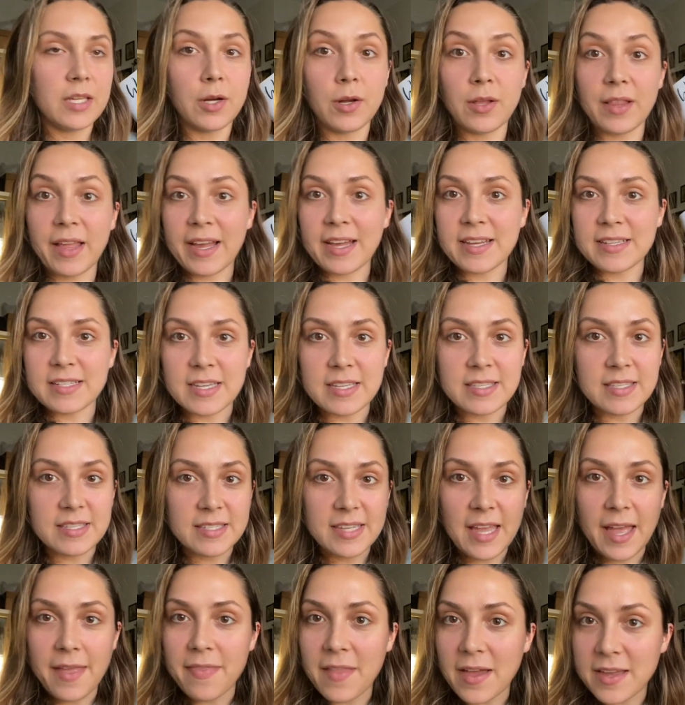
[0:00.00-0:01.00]
know, like I said,
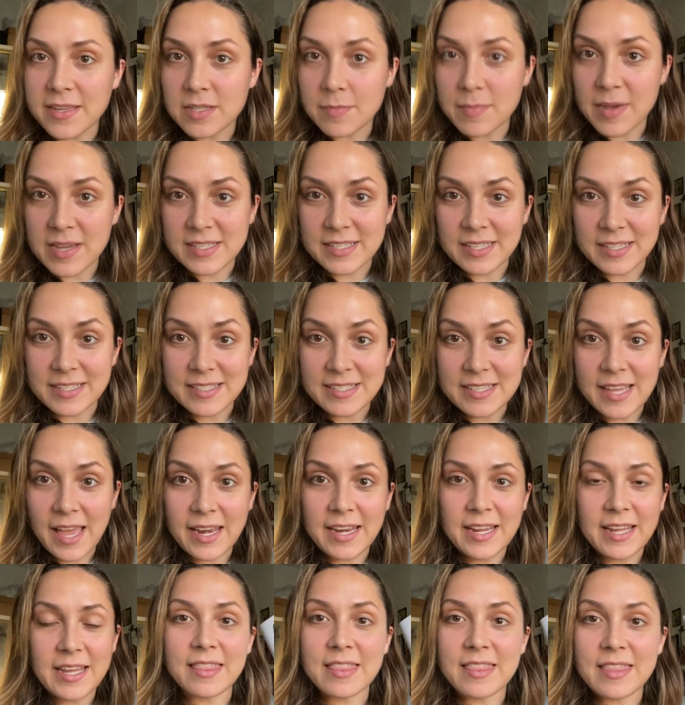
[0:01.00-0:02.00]
set in that domestic
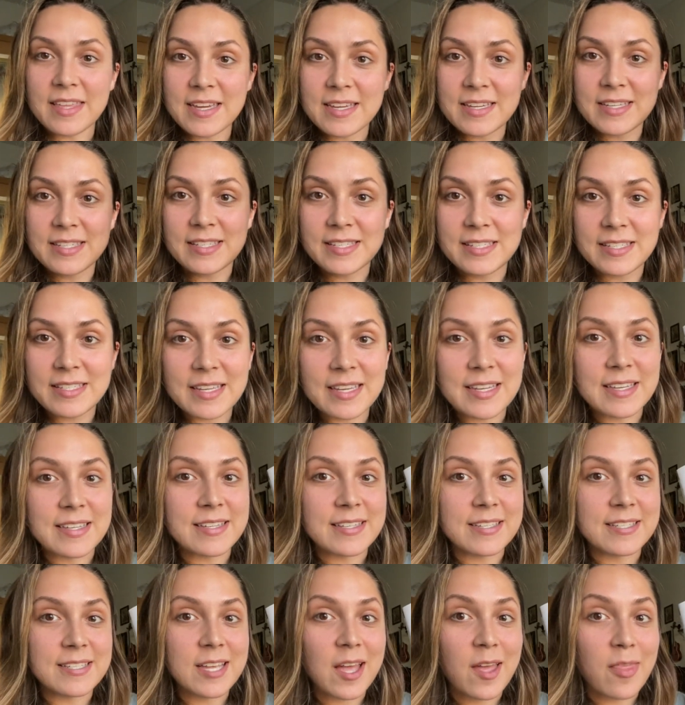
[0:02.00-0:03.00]
setting, this
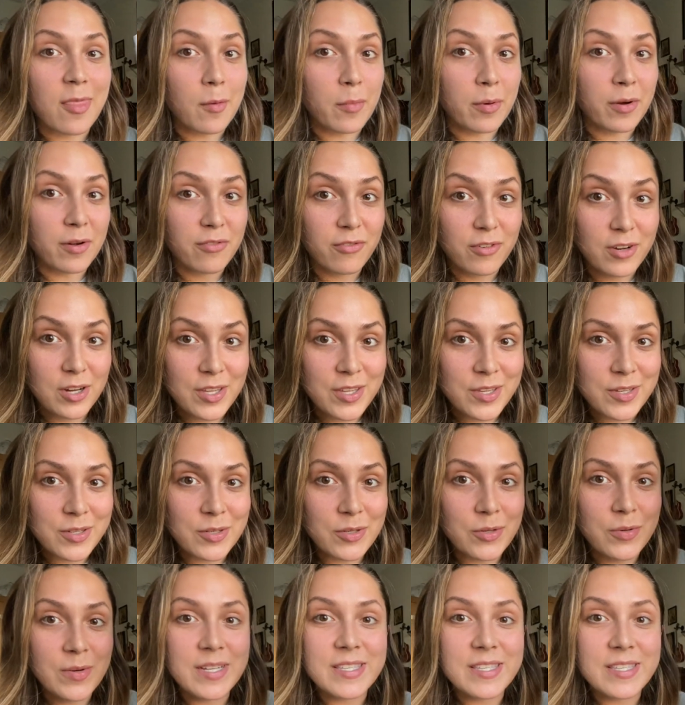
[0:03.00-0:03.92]
is the book for you.